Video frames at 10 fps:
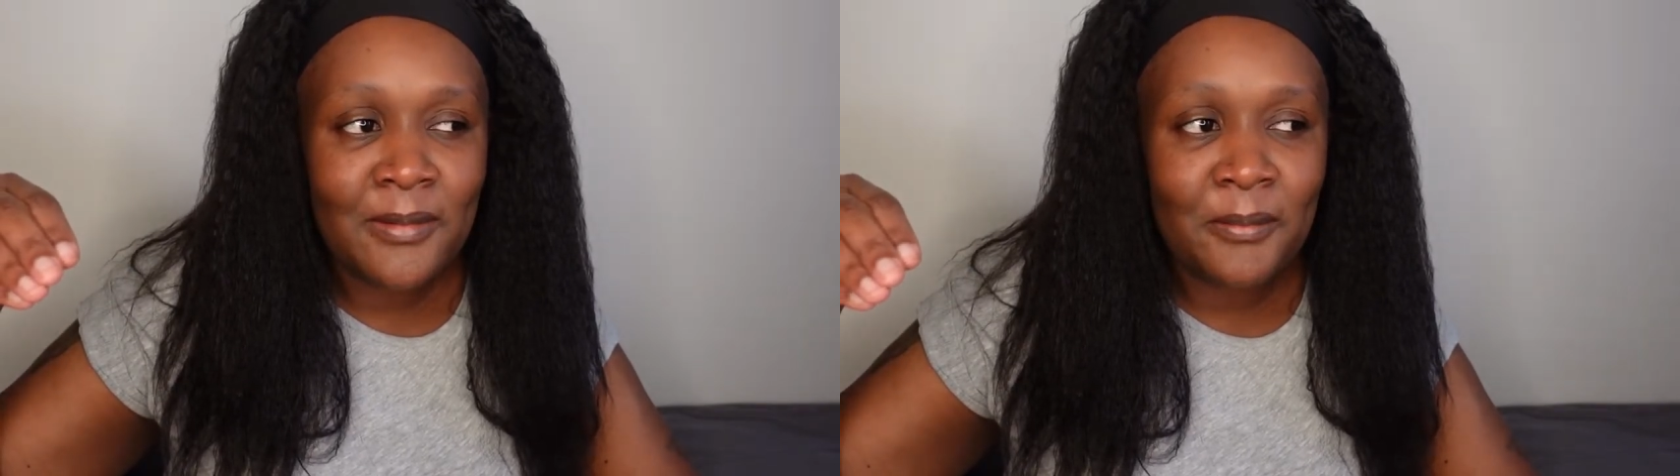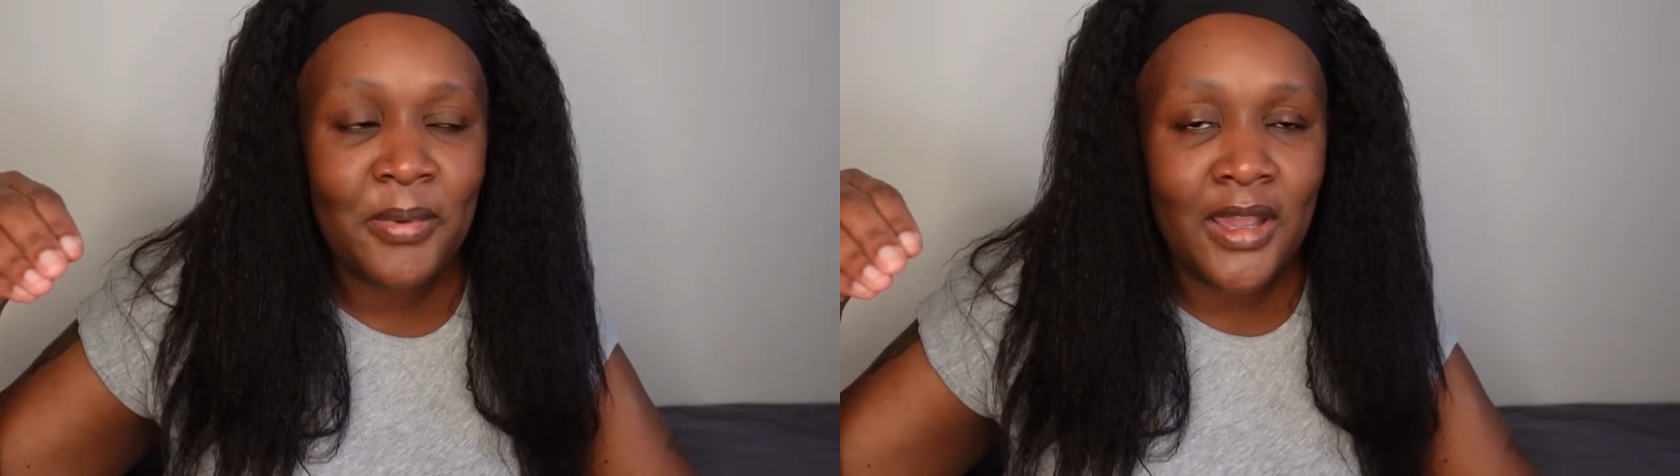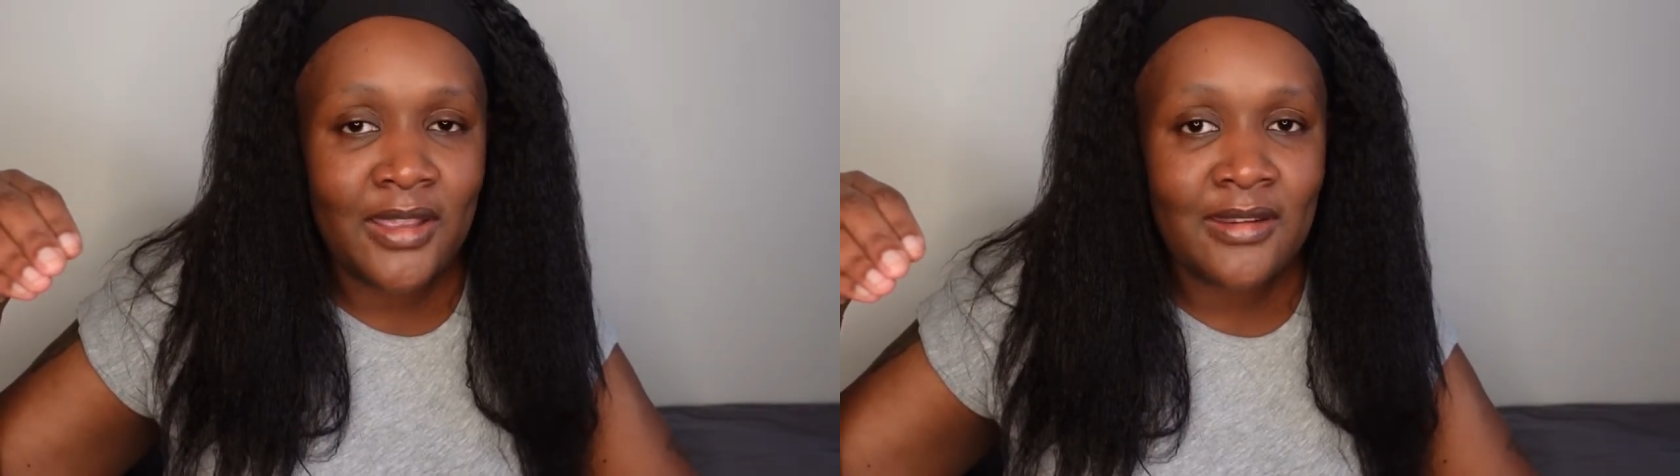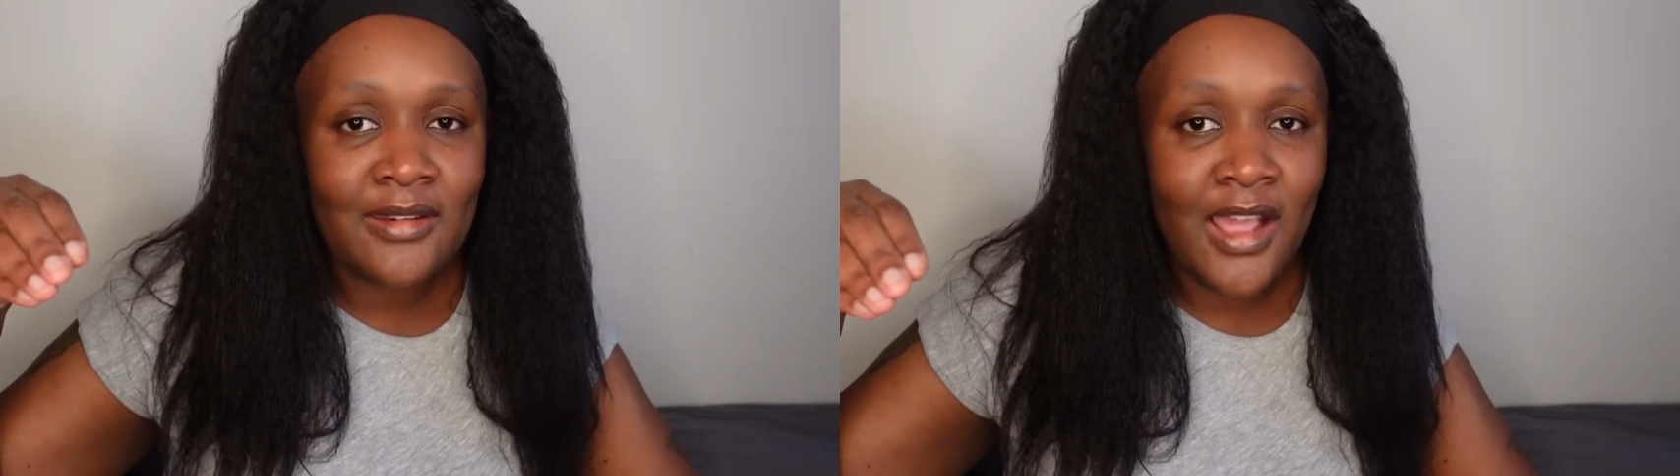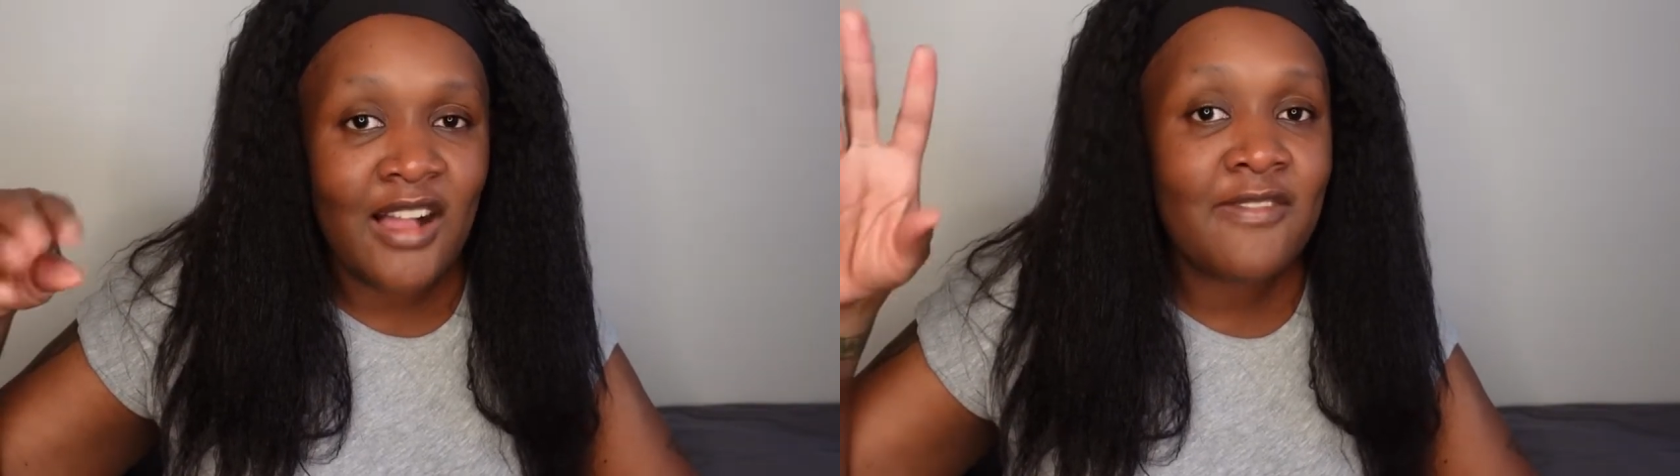but
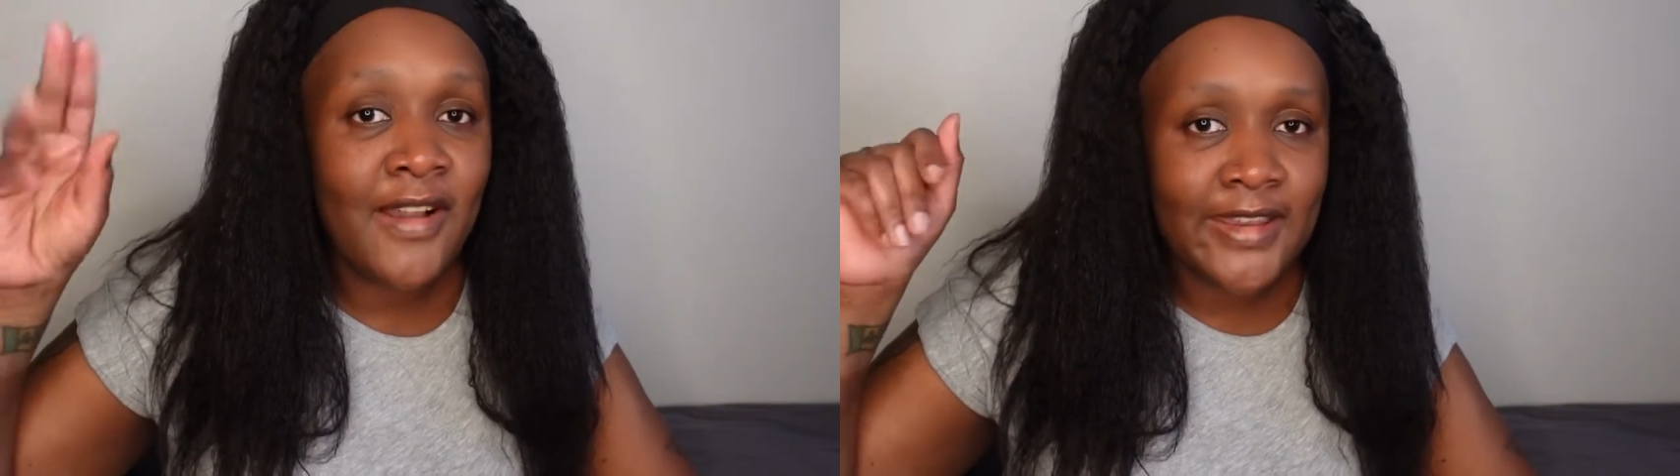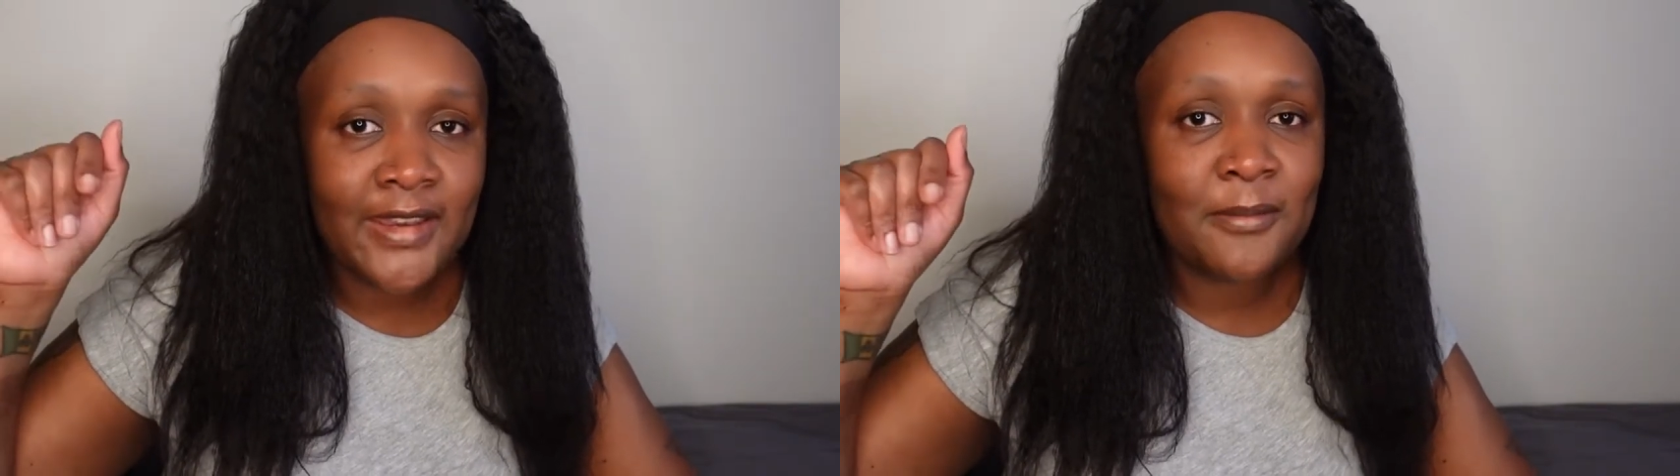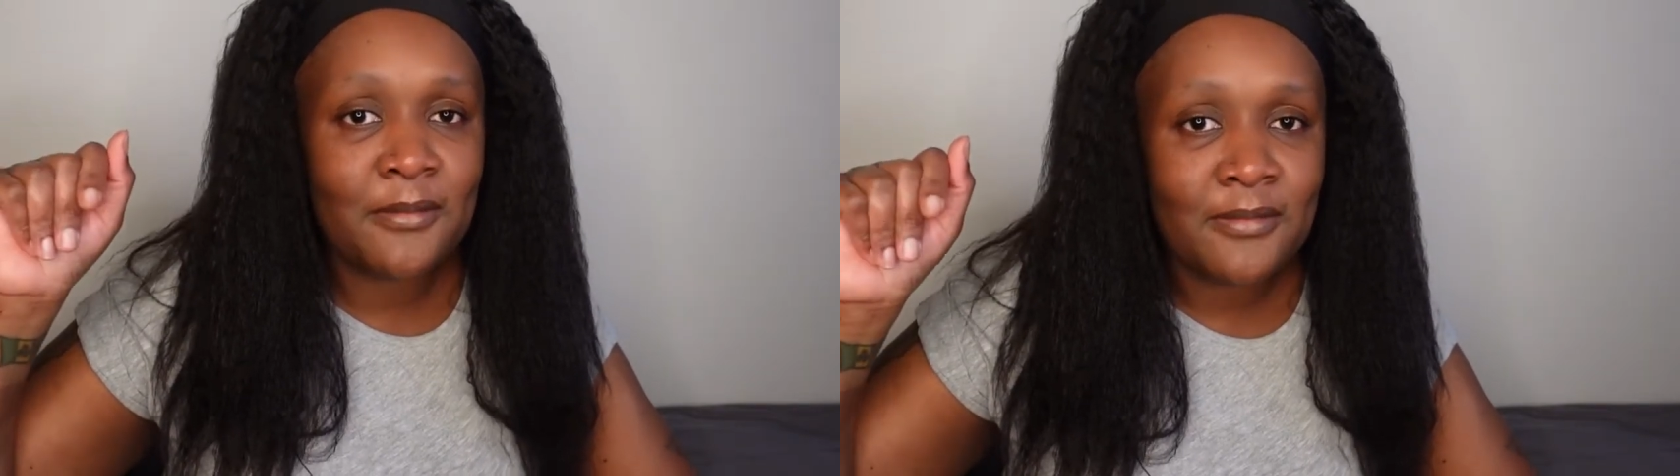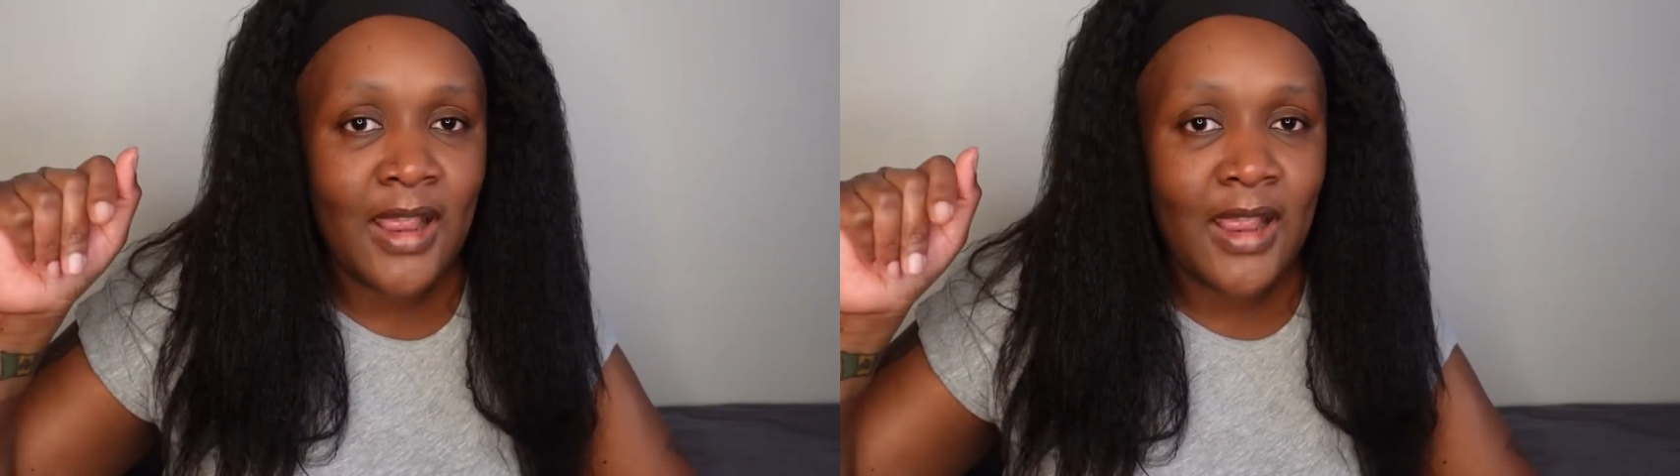I'll find him.